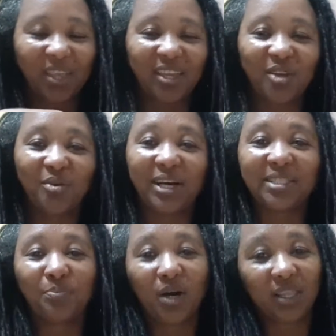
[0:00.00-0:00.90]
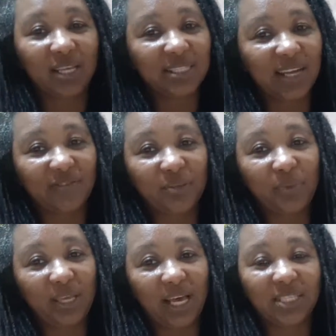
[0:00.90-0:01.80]
As mothers,
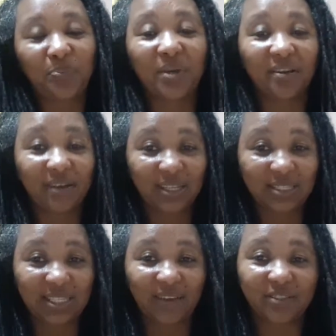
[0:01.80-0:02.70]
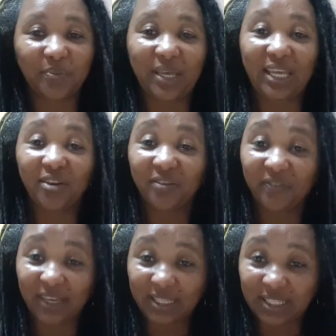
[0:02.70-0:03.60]
as parents, you have to be
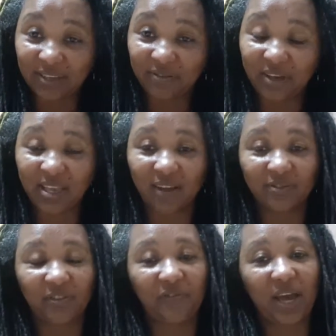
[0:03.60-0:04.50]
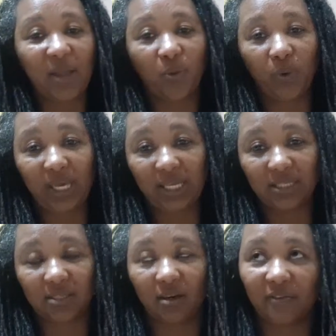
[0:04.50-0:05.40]
innovative, and you have to find
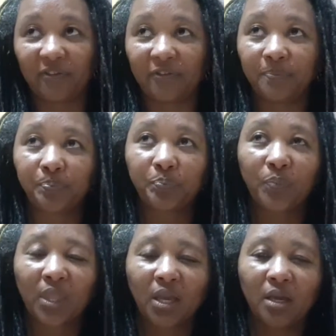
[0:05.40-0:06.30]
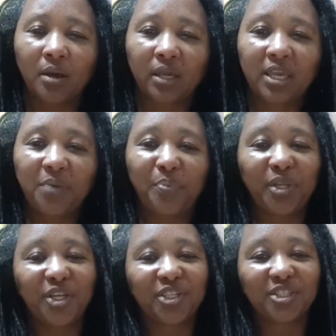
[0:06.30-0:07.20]
ways of keeping
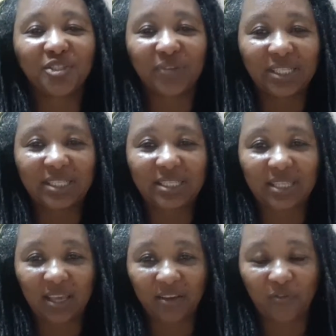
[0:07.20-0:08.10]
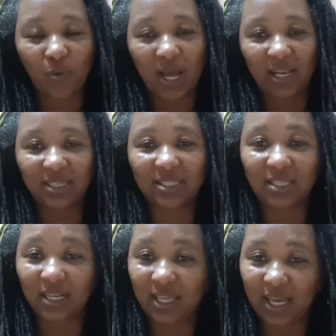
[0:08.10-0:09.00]
your children safe while they
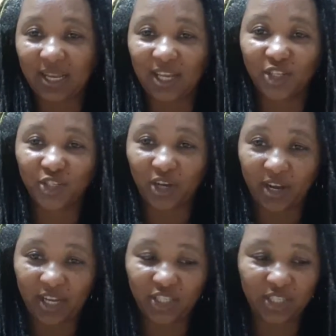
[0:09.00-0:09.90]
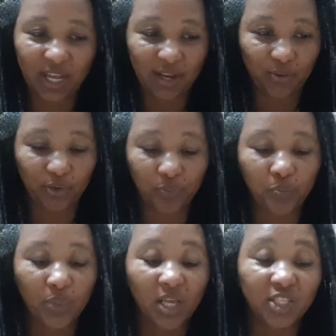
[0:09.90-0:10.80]
still can enjoy their childhood.
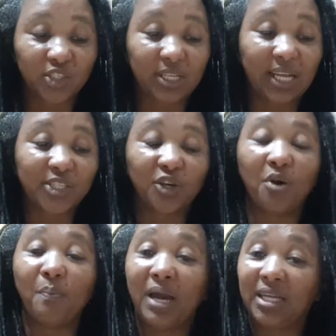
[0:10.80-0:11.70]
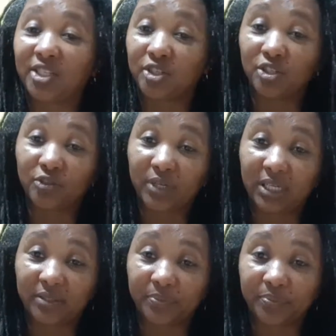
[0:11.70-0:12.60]
So that's how my
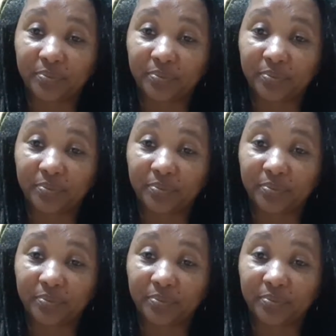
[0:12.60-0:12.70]
children